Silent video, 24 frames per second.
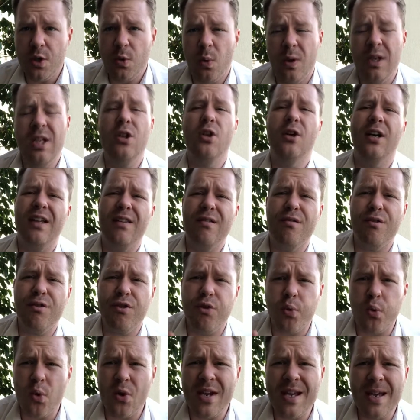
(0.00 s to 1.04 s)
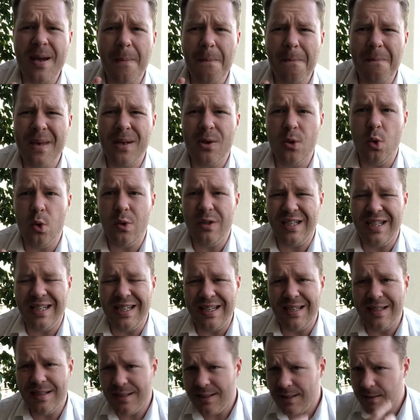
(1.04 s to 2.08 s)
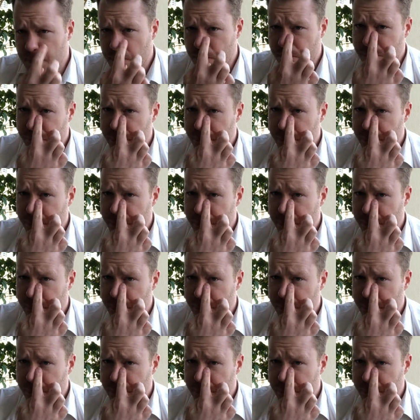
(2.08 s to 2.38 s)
You want to look at the three middle tiers,